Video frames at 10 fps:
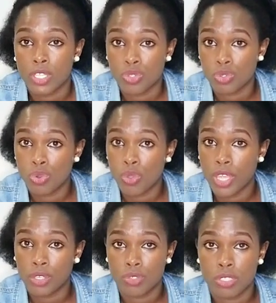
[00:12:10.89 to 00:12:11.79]
as you go
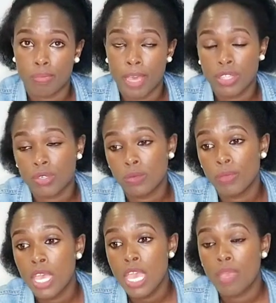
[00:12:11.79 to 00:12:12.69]
and use the bathroom,
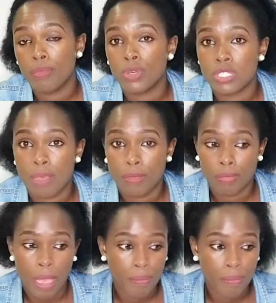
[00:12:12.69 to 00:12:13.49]
because I'm